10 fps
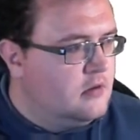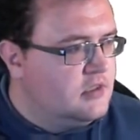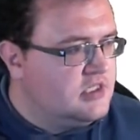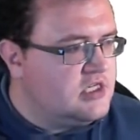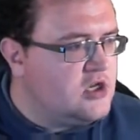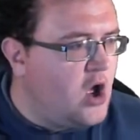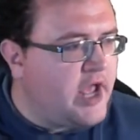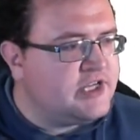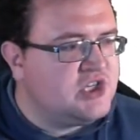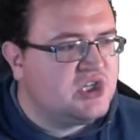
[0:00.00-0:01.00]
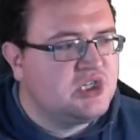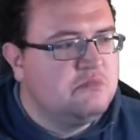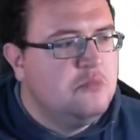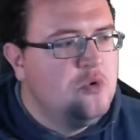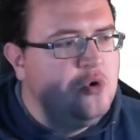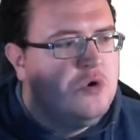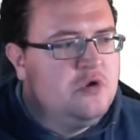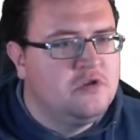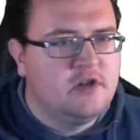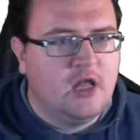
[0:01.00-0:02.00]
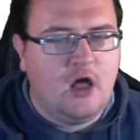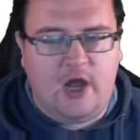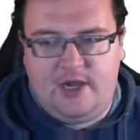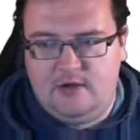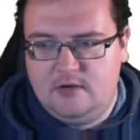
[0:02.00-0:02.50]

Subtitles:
it's a nice smooth line.